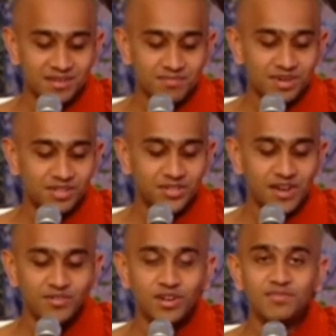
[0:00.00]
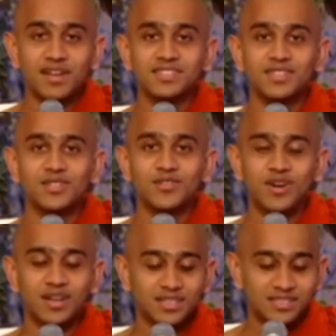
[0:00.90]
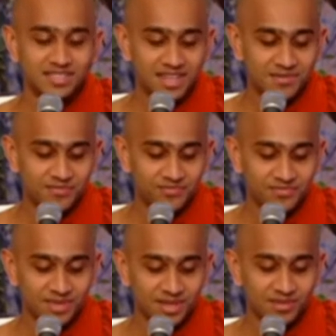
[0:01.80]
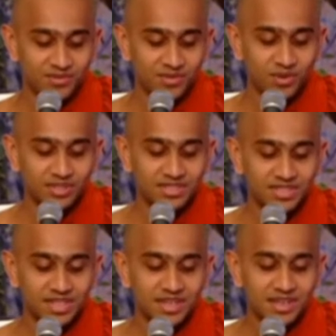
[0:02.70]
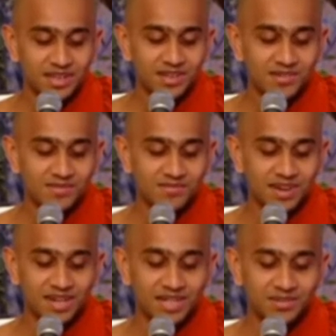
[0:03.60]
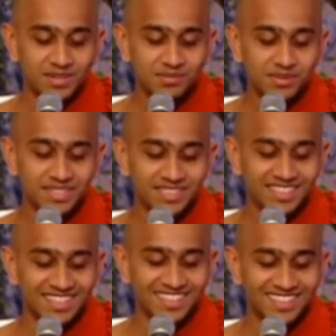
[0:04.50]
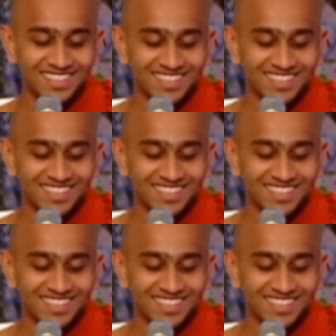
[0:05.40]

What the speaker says: but you have not mentioned your father's name. Fourth, my 11th birthday.